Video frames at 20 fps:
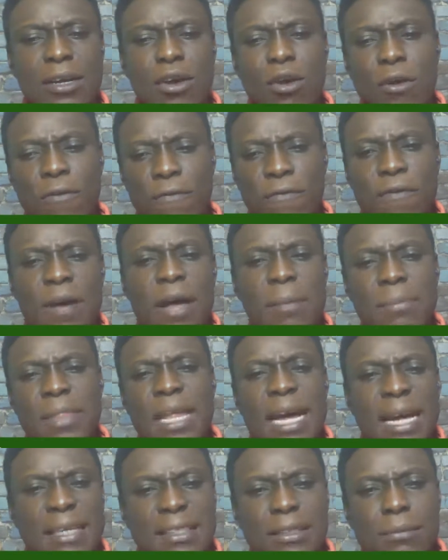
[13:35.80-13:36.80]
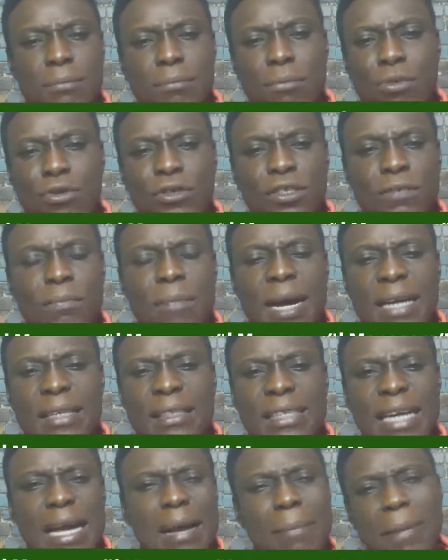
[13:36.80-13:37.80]
confirm that most
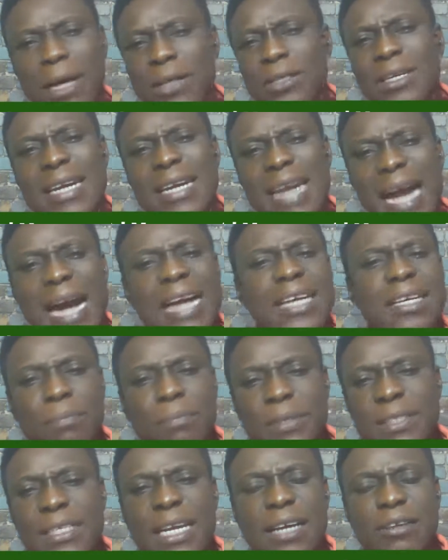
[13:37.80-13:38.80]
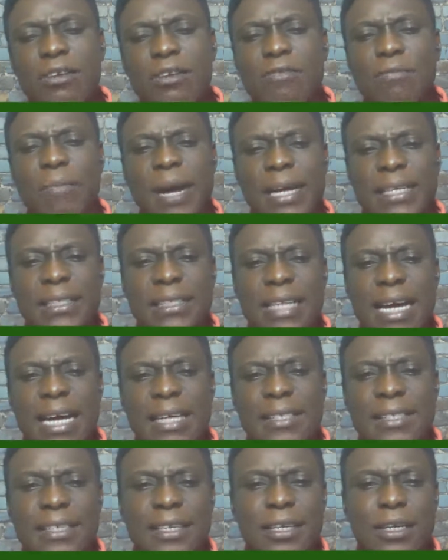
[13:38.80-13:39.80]
managers, about 90% of
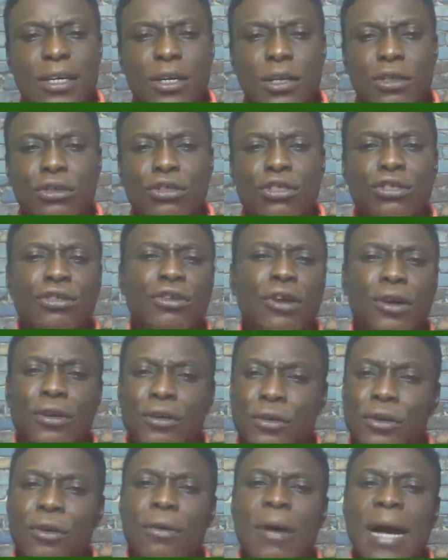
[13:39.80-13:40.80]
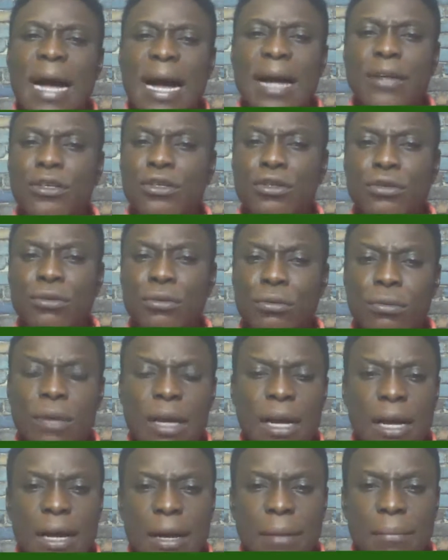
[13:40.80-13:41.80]
managers, do not know how
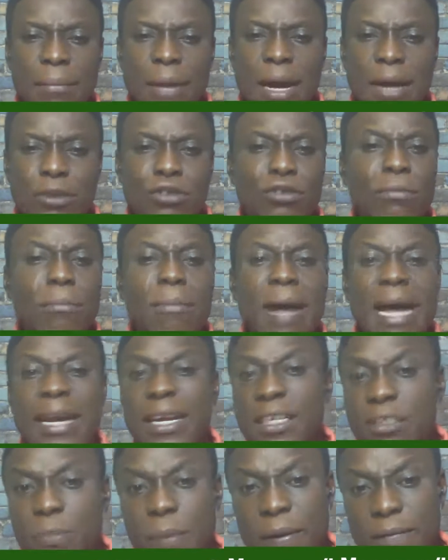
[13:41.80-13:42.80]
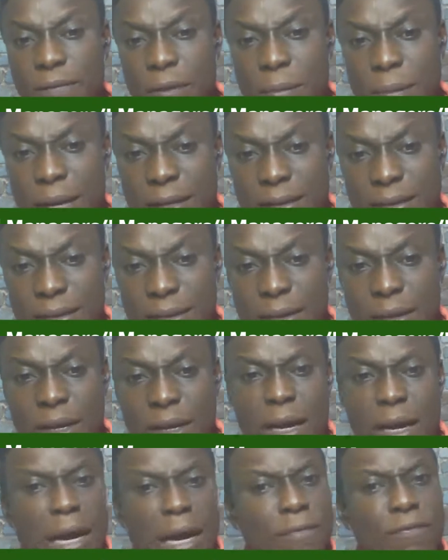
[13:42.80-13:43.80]
to manage performance.
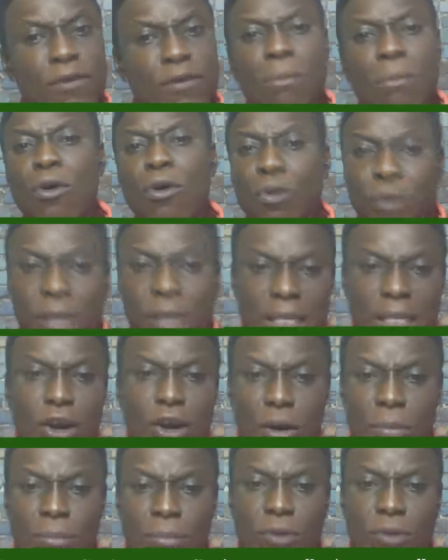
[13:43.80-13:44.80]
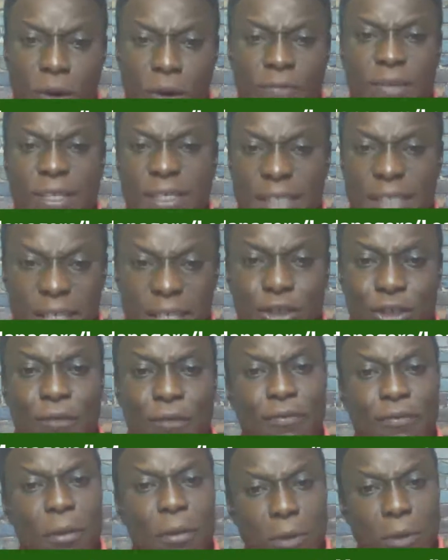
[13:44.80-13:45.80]
From holding
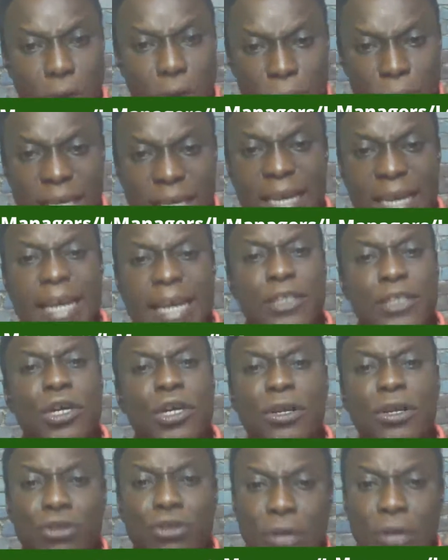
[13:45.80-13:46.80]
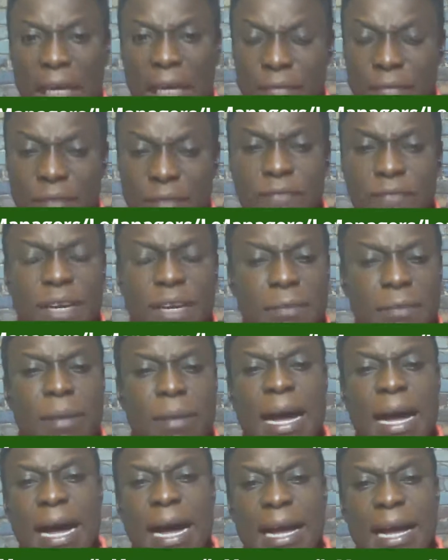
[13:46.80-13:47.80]
conversation, from communication to giving
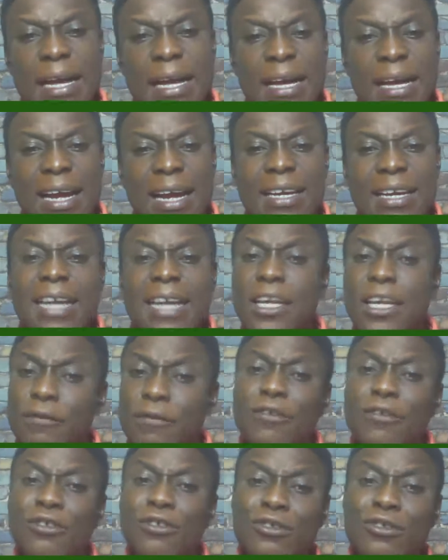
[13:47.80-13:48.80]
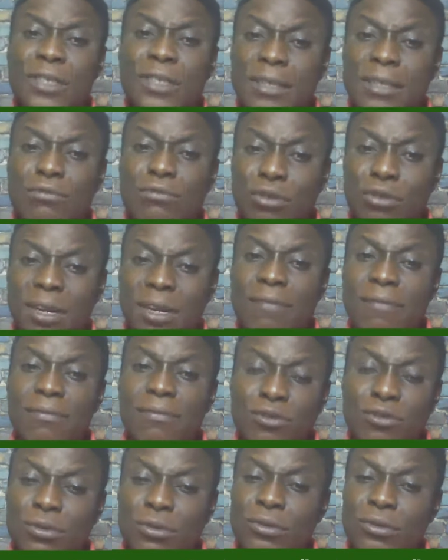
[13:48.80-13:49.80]
feedback, then even
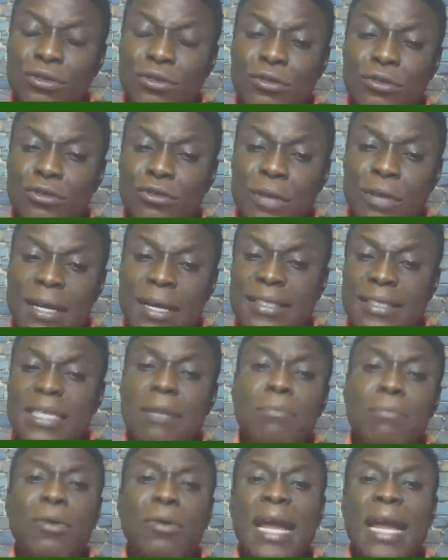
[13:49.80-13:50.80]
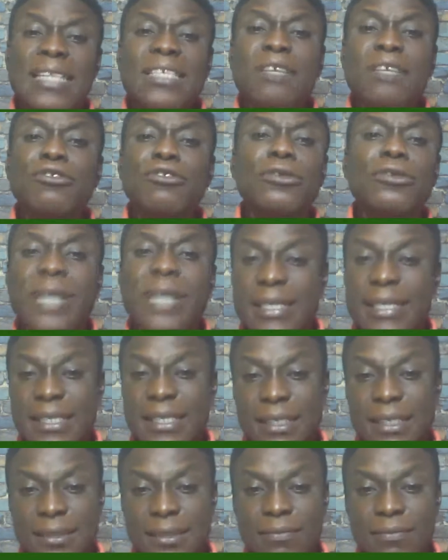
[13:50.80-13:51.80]
to as simple as even
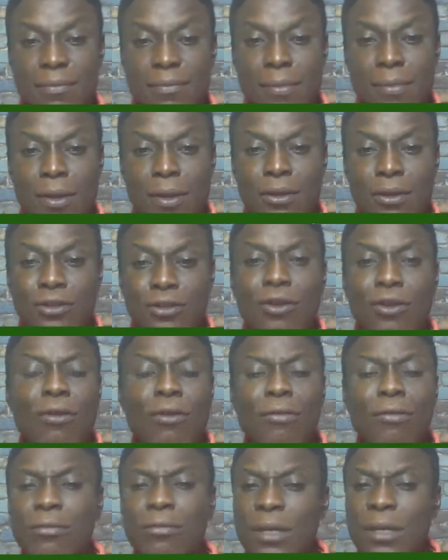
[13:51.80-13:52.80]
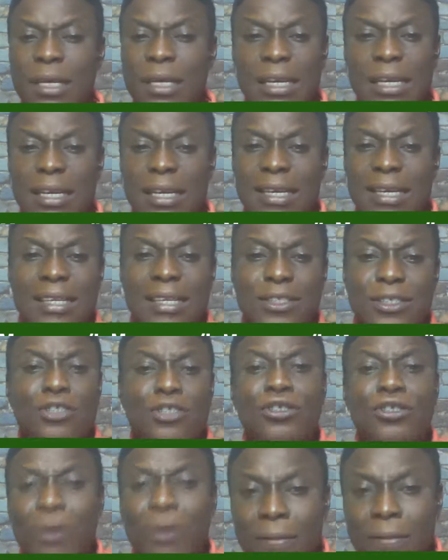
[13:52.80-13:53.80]
rating. So it's
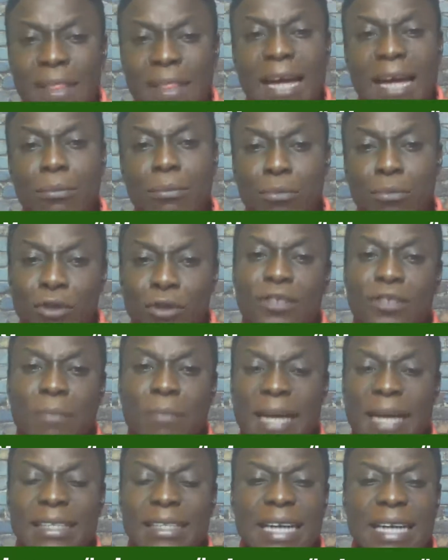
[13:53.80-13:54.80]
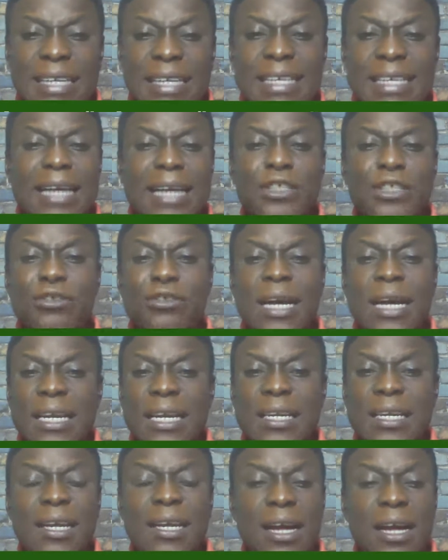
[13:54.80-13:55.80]
shown that most managers are
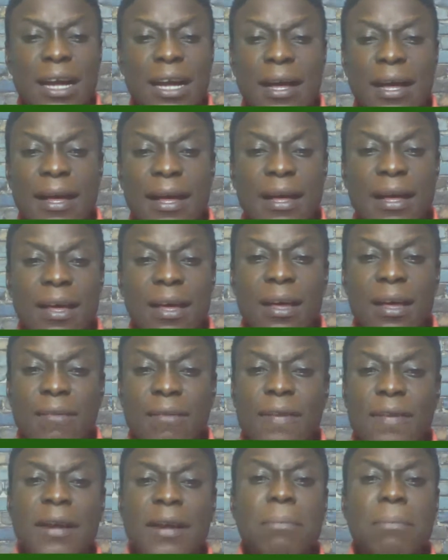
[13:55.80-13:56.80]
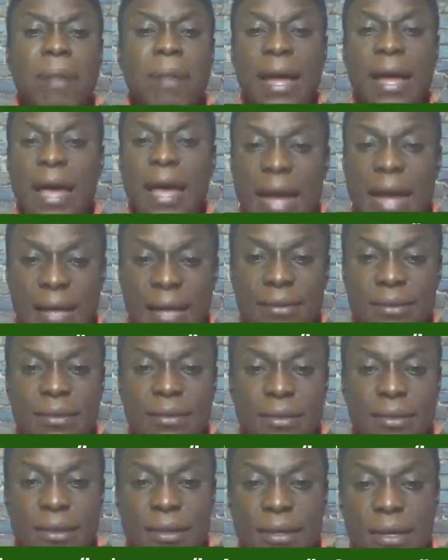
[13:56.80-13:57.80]
usually very biased
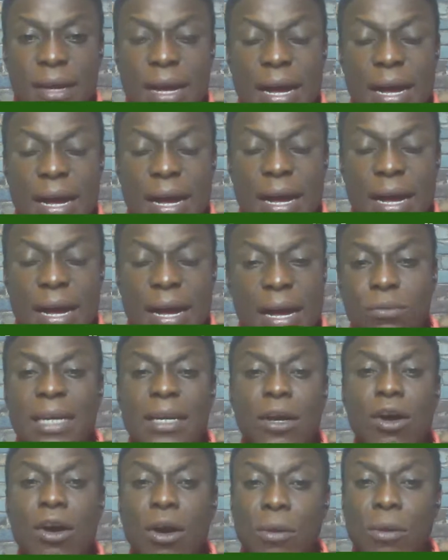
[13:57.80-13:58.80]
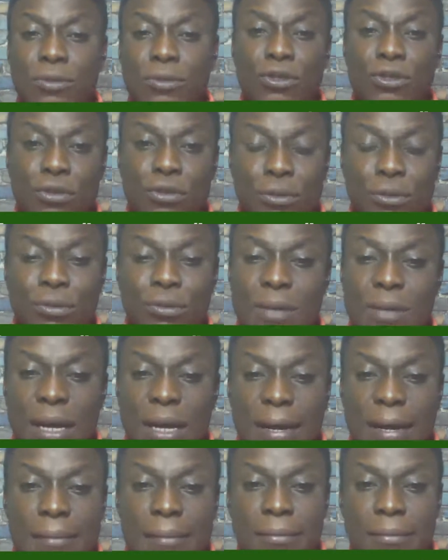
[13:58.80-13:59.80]
when it comes to
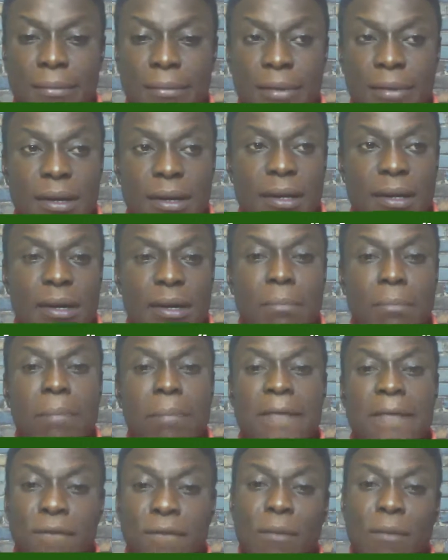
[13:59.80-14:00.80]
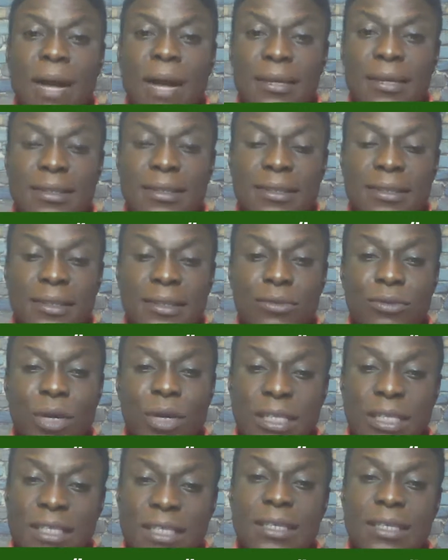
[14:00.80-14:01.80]
performance
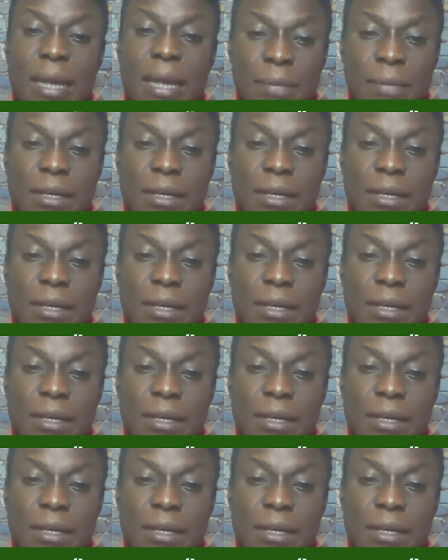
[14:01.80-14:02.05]
rating,